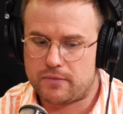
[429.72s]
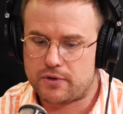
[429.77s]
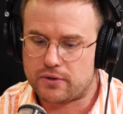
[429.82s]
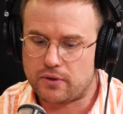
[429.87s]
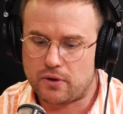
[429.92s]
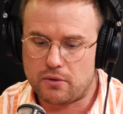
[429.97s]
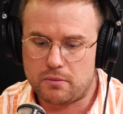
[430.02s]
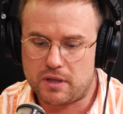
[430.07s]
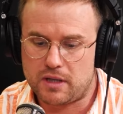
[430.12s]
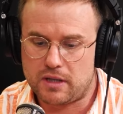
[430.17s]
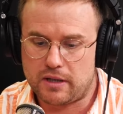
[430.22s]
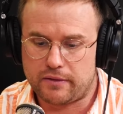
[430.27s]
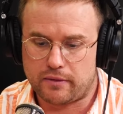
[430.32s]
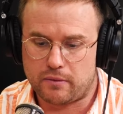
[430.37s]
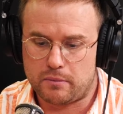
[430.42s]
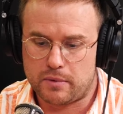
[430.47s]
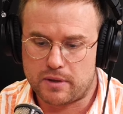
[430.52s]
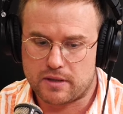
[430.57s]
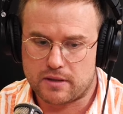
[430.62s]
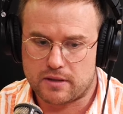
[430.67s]
so many
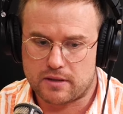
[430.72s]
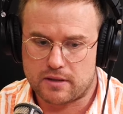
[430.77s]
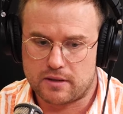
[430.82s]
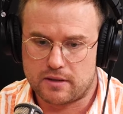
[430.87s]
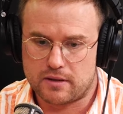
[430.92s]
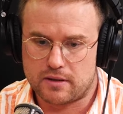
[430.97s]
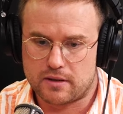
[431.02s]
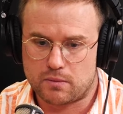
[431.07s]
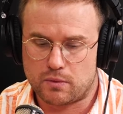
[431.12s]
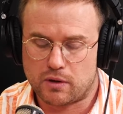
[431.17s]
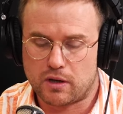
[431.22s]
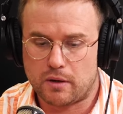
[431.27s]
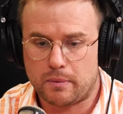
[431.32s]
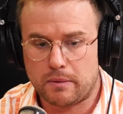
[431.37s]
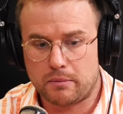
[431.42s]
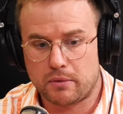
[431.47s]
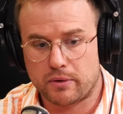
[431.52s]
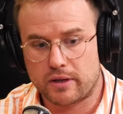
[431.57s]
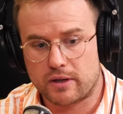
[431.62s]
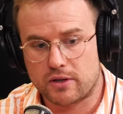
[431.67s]
different businesses. We've got
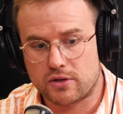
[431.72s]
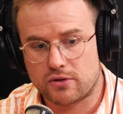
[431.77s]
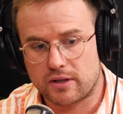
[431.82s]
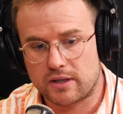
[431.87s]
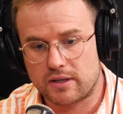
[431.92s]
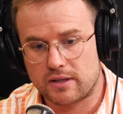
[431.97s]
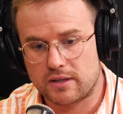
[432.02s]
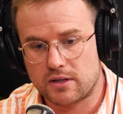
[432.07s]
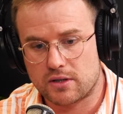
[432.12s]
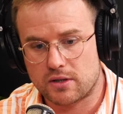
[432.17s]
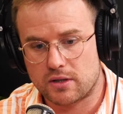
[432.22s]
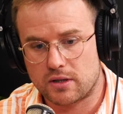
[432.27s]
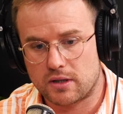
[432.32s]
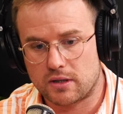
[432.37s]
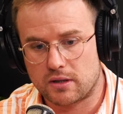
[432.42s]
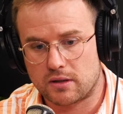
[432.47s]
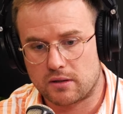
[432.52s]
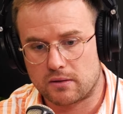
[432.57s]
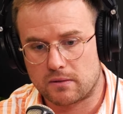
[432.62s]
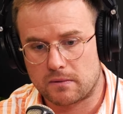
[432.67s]
people that are
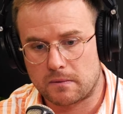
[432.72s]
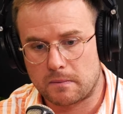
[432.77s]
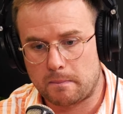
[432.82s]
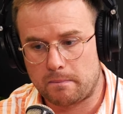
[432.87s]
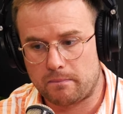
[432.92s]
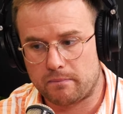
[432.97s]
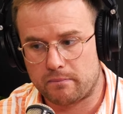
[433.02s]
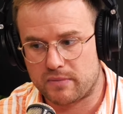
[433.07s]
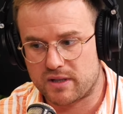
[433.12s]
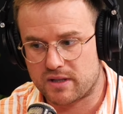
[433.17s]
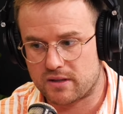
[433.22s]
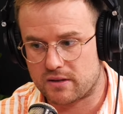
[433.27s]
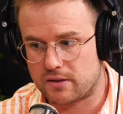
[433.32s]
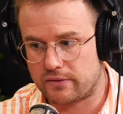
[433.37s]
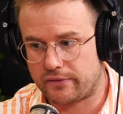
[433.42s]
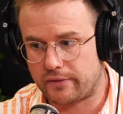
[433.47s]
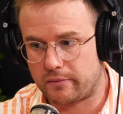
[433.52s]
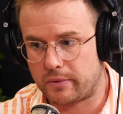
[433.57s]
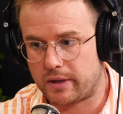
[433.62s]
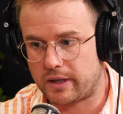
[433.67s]
transitioning
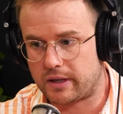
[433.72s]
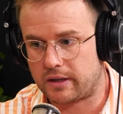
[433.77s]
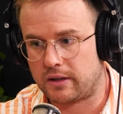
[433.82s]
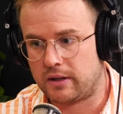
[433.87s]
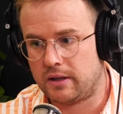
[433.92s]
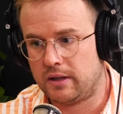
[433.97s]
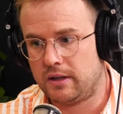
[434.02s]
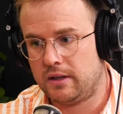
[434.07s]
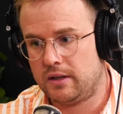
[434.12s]
businesses from like